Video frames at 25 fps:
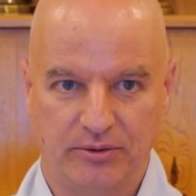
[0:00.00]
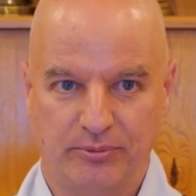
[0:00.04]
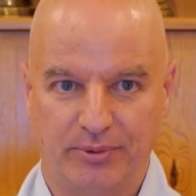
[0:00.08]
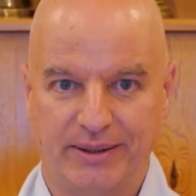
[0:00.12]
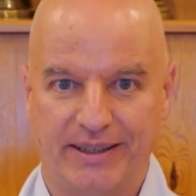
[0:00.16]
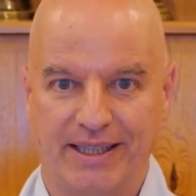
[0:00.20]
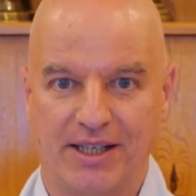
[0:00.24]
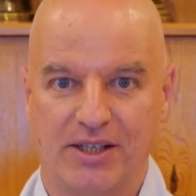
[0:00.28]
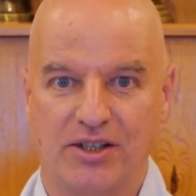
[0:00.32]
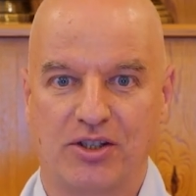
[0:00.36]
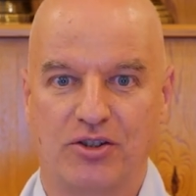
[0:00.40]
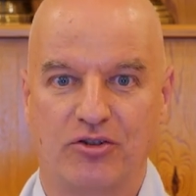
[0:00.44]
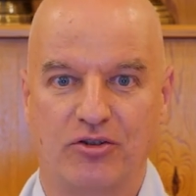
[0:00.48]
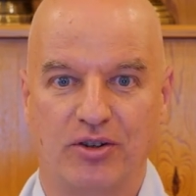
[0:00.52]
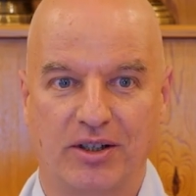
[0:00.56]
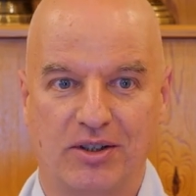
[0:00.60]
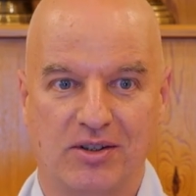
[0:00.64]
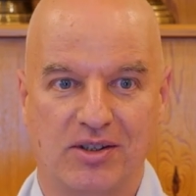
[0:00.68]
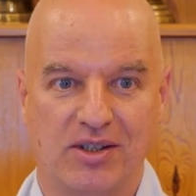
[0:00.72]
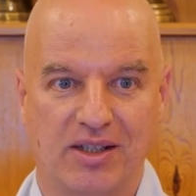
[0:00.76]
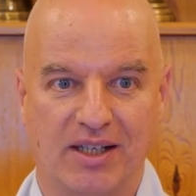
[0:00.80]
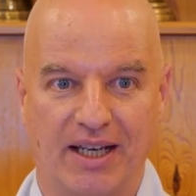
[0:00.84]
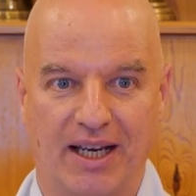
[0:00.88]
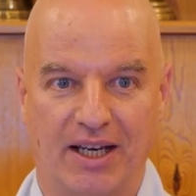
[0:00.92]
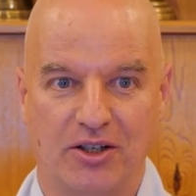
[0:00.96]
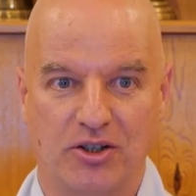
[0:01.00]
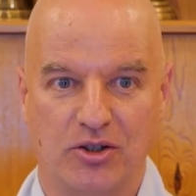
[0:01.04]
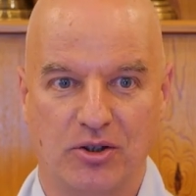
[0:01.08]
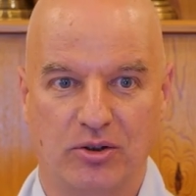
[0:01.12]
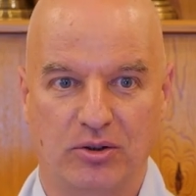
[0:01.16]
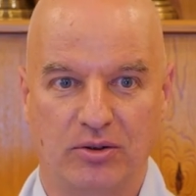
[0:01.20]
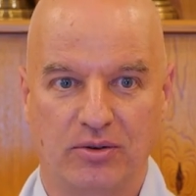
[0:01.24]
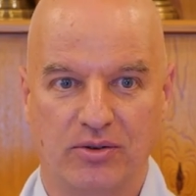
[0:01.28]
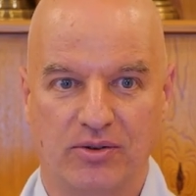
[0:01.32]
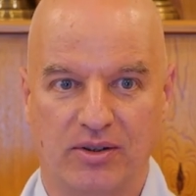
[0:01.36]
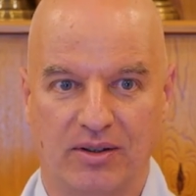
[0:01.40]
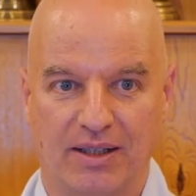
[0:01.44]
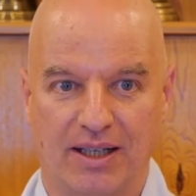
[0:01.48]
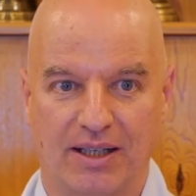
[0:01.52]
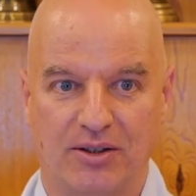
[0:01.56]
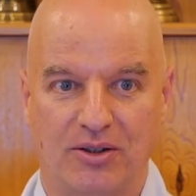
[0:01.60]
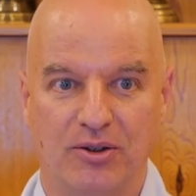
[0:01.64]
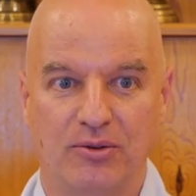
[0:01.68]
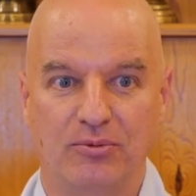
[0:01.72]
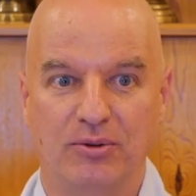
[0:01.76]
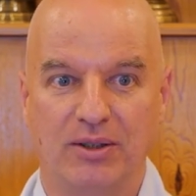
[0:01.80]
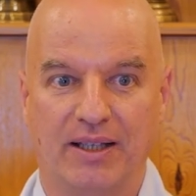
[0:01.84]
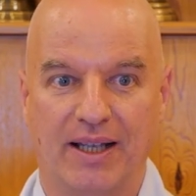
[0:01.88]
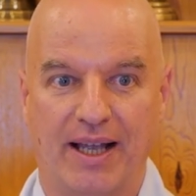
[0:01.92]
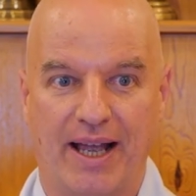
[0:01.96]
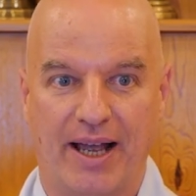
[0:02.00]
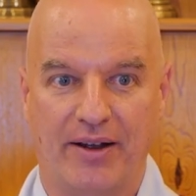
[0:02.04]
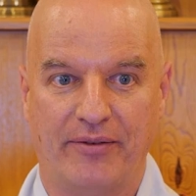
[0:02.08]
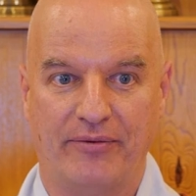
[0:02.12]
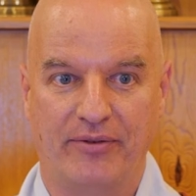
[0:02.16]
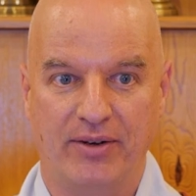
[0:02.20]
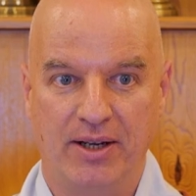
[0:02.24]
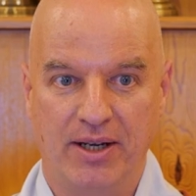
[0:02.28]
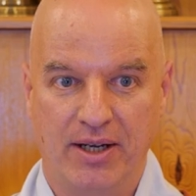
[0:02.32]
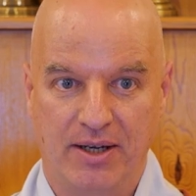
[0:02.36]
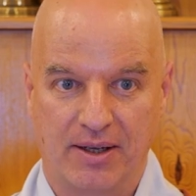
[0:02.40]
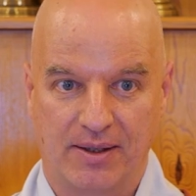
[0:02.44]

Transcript: with a strict schedule so that you would have